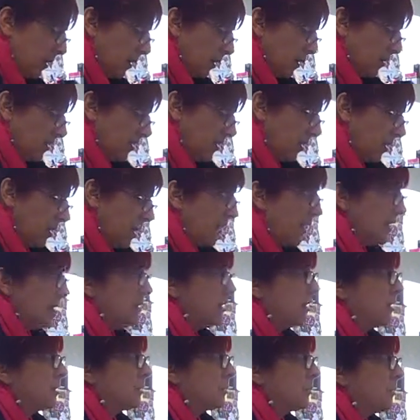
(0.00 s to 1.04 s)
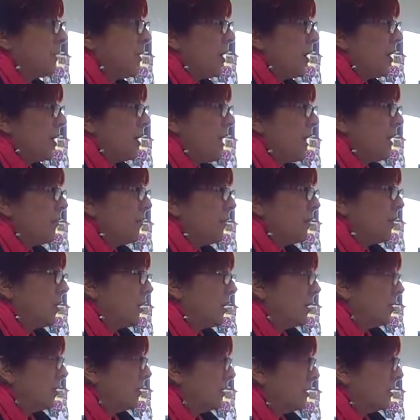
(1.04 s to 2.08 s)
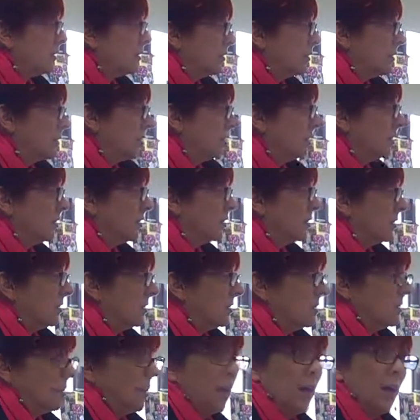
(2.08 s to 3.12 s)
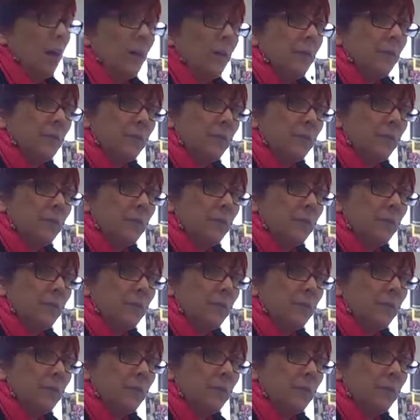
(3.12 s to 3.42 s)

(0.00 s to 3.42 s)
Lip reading: a single-ended spray, haven't you? Yeah.